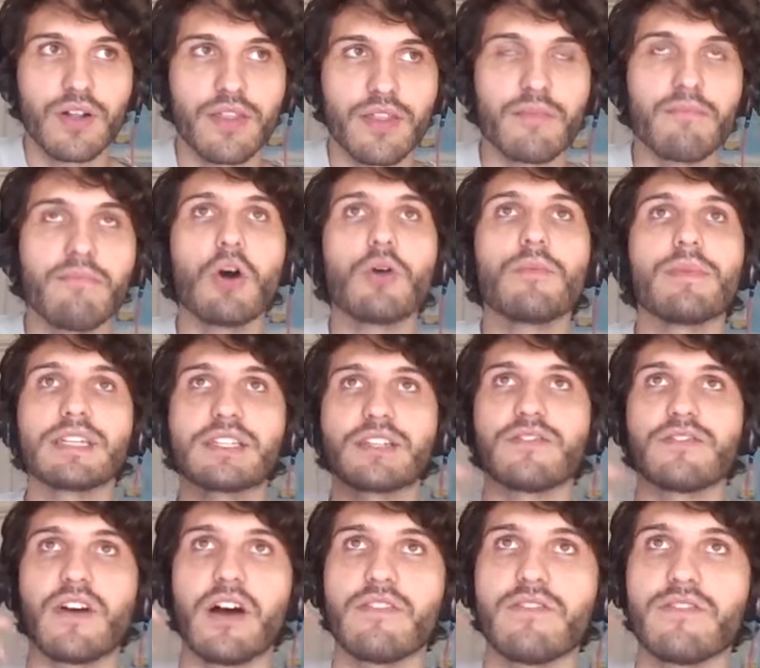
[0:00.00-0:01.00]
moment
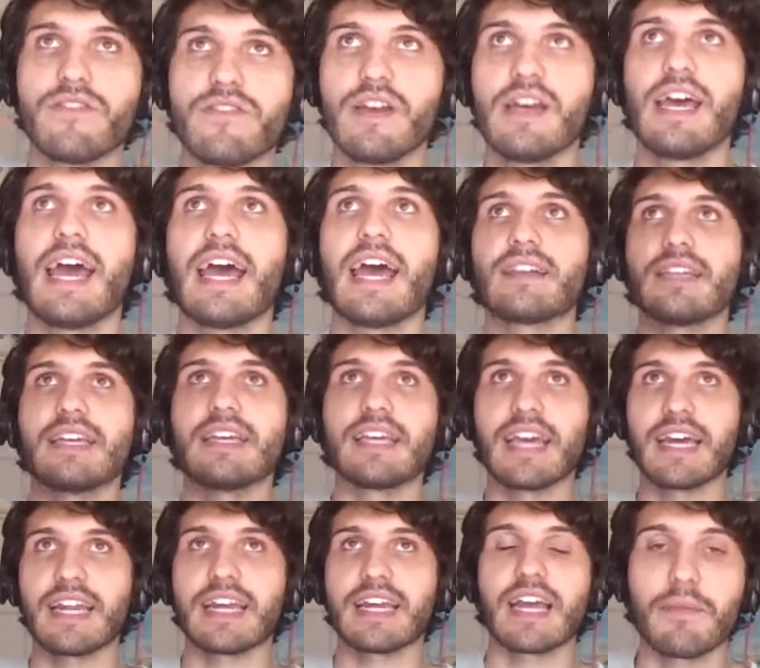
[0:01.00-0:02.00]
of Ellie
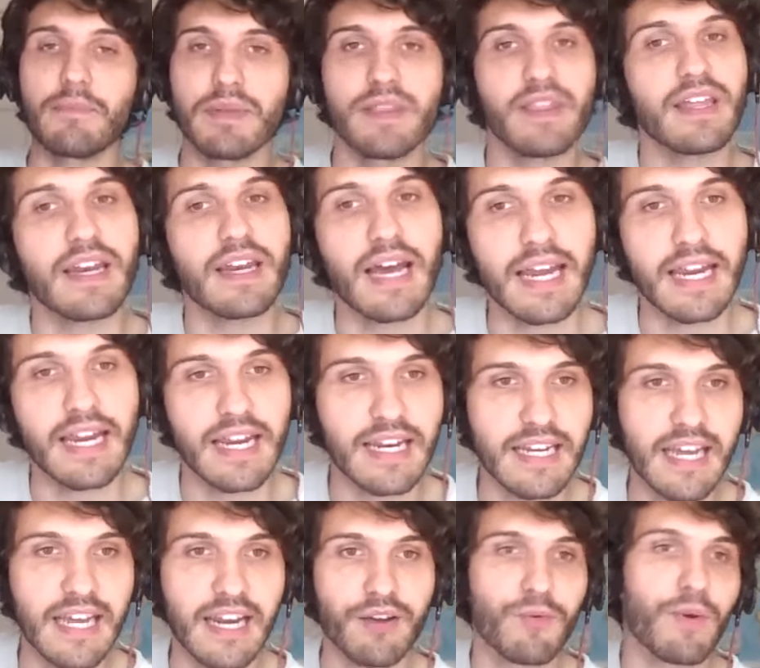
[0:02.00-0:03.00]
getting up in the night and
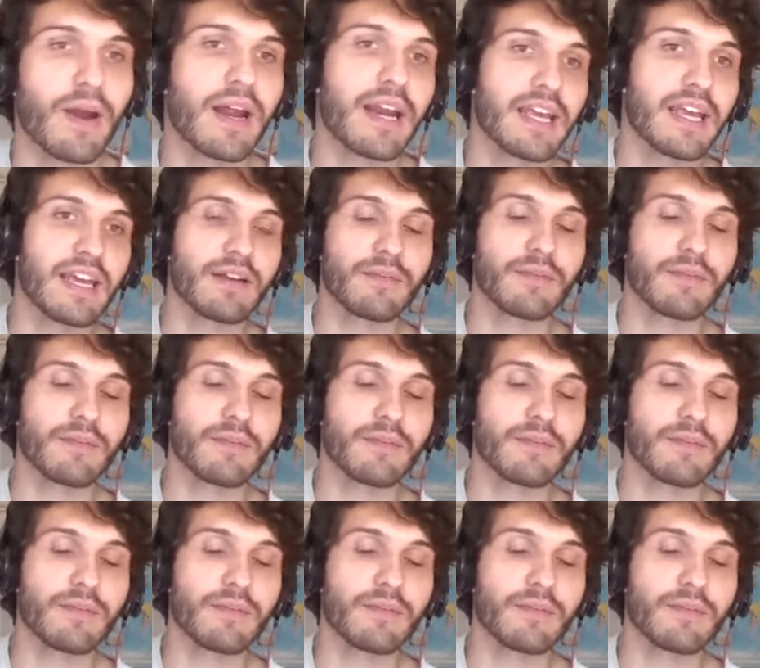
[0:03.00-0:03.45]
getting ready,